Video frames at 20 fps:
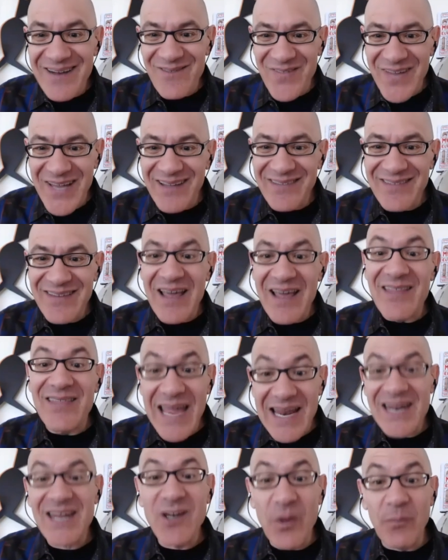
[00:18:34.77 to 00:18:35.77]
Because
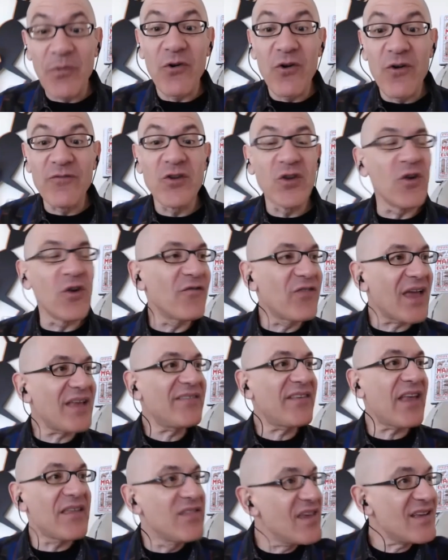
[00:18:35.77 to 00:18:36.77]
they need to prove to you, if they
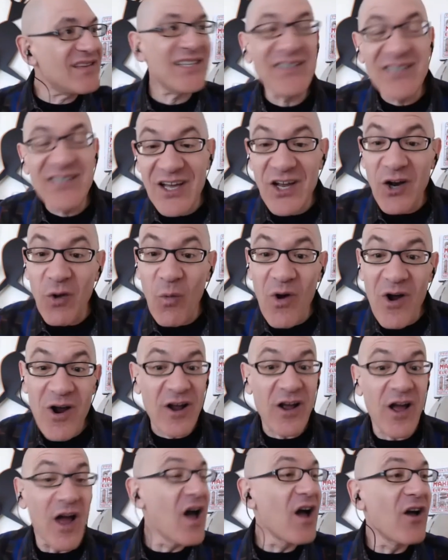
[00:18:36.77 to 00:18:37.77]
say, this is going to
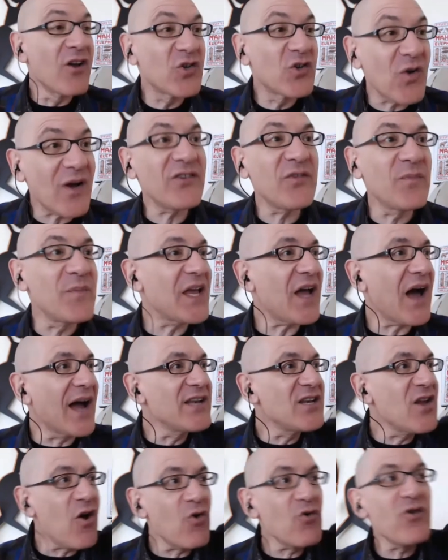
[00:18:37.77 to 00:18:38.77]
work, trust me, I
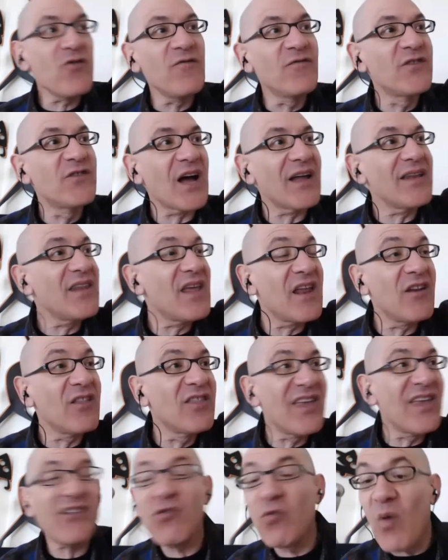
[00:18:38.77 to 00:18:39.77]
know you've done it
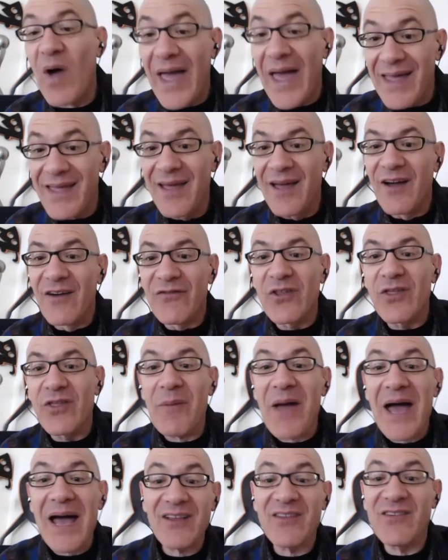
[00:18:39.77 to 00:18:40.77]
this way for the
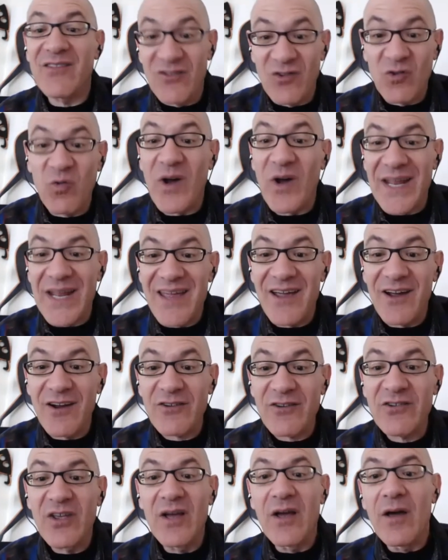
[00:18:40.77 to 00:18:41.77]
past twenty years,